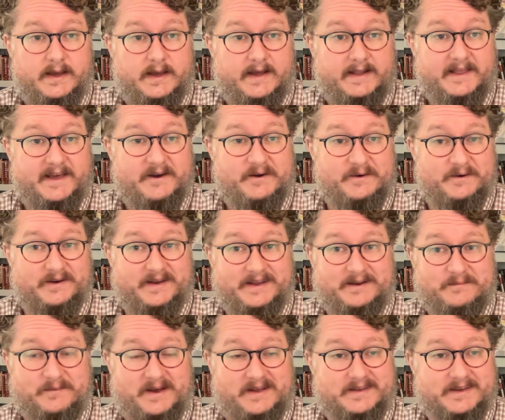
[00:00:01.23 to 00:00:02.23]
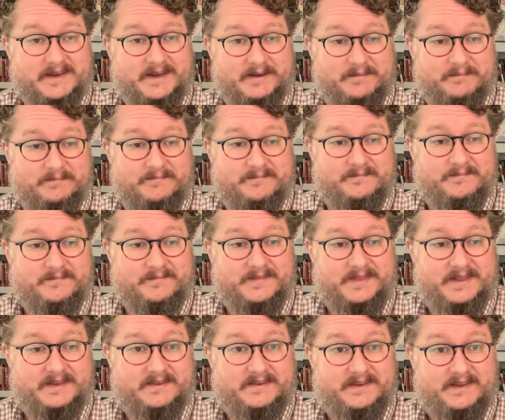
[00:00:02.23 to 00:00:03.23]
Hello and welcome.
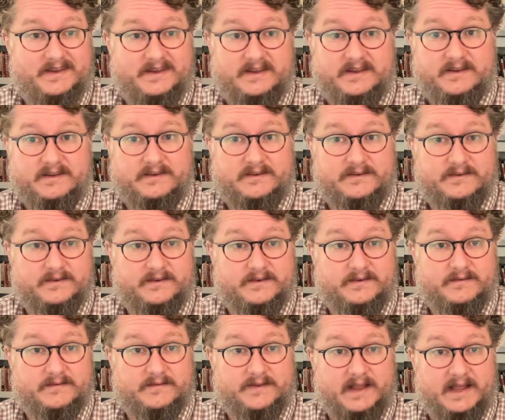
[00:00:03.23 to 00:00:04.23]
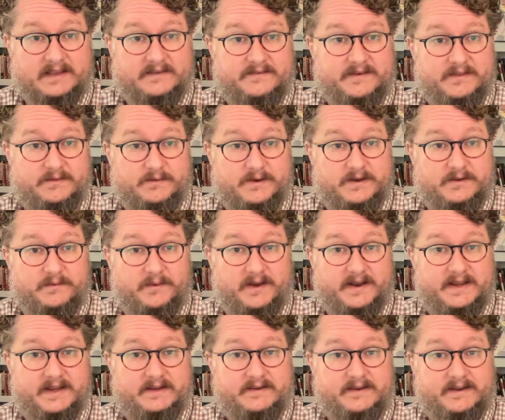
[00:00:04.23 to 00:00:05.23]
This is Philosophy
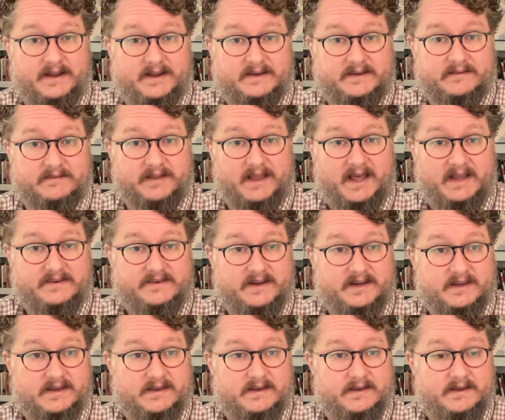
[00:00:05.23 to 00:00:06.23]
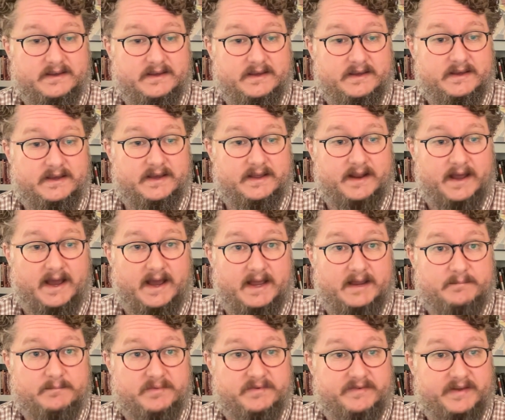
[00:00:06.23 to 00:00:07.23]
320 Deductive Logic, and
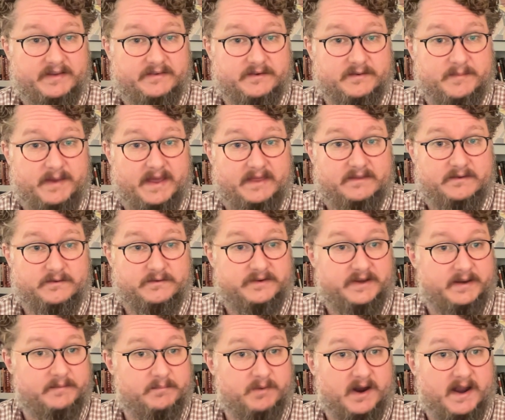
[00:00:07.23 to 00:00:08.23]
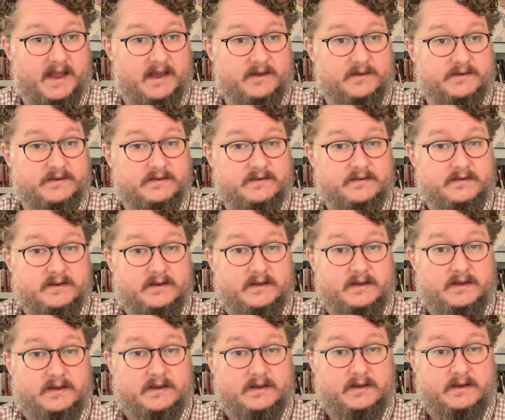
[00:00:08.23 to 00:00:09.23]
I'm Professor Matthew J. Brown.
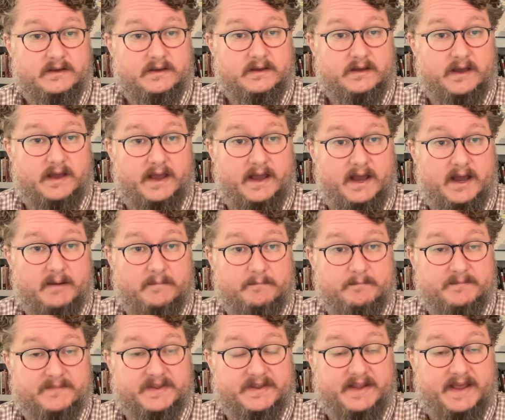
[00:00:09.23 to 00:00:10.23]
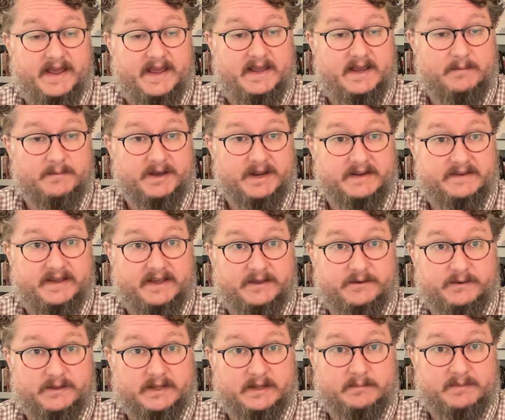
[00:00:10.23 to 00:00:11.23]
Um, today I'm going to
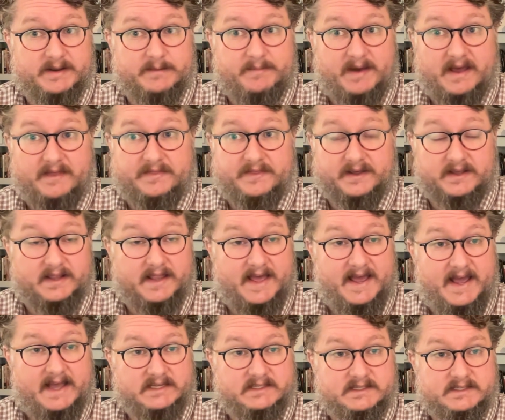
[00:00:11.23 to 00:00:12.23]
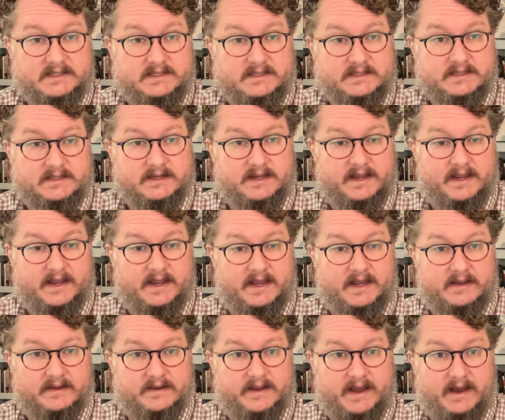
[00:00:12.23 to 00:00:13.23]
tell you a little bit about the class
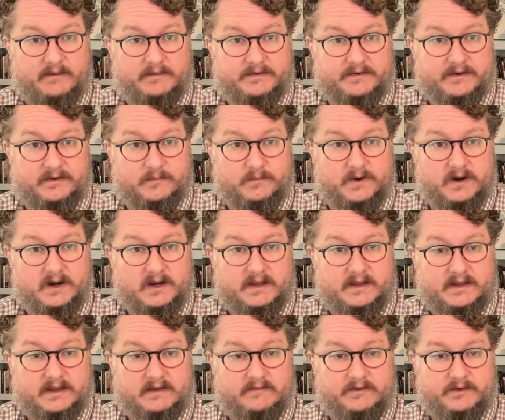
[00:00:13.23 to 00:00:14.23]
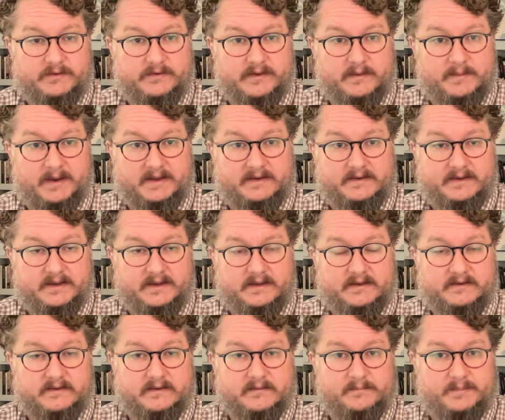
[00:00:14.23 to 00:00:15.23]
and how it's going to work, give you some
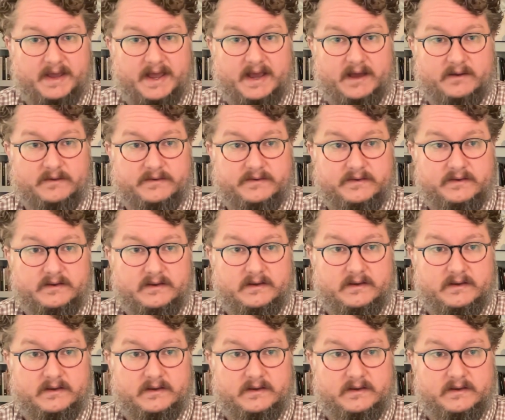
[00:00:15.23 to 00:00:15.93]
ideas about